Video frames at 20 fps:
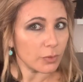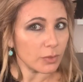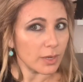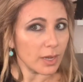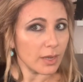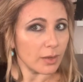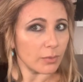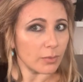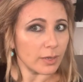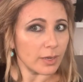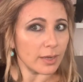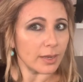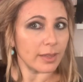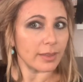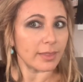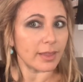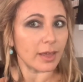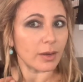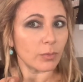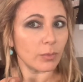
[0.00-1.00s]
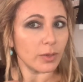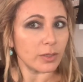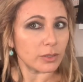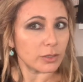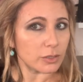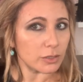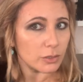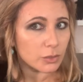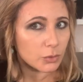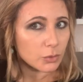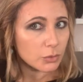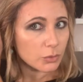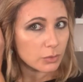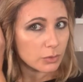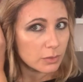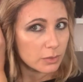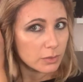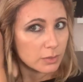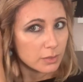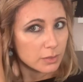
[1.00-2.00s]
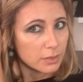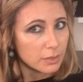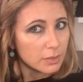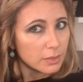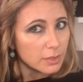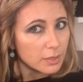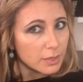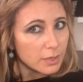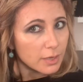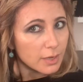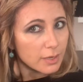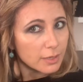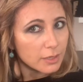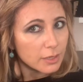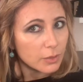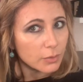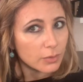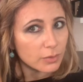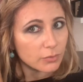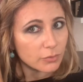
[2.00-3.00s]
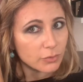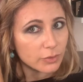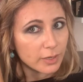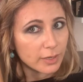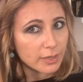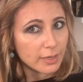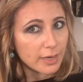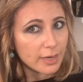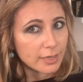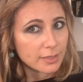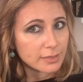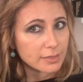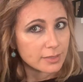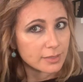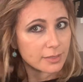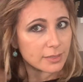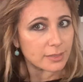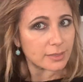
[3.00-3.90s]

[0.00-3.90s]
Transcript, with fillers: we're going to let that one just cool and go in for our next.